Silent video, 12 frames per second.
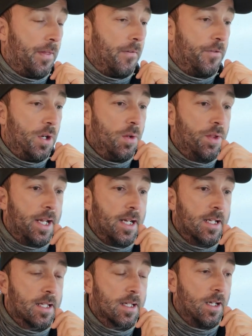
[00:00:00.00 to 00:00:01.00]
few
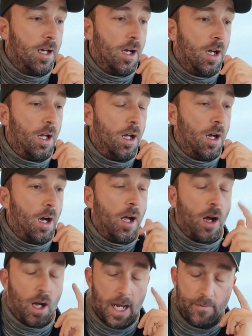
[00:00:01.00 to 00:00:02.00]
things
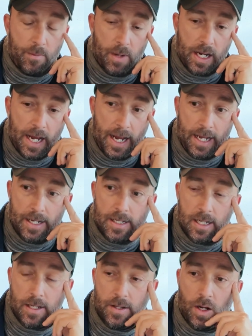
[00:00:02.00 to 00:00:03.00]
I have in my head
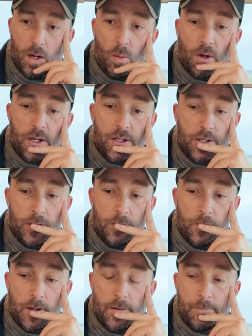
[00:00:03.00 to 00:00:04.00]
that I want to
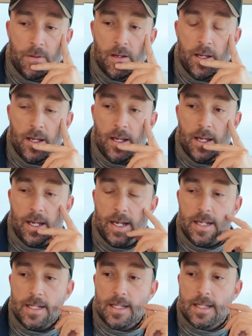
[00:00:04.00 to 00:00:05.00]
do
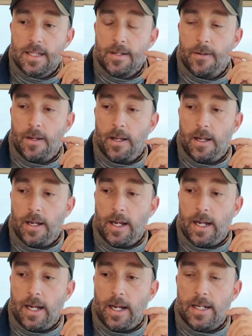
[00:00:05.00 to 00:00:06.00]
is,
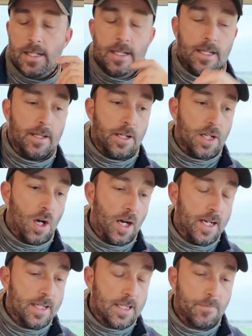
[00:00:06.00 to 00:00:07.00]
it's the
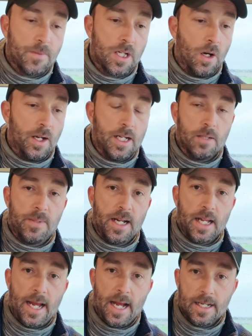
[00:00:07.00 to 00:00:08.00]
tyres. So I need to be
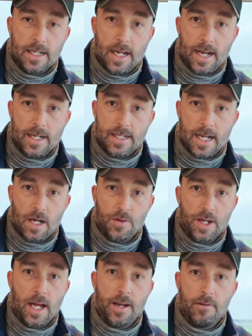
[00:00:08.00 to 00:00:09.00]
able to air
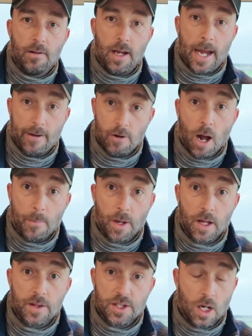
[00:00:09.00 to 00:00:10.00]
down and air up
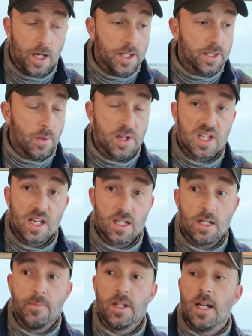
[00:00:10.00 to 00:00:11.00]
the tyres. So a
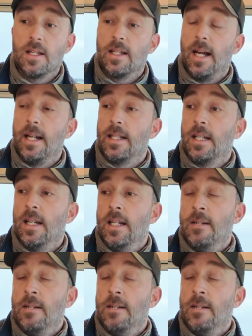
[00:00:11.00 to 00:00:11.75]
system that does that.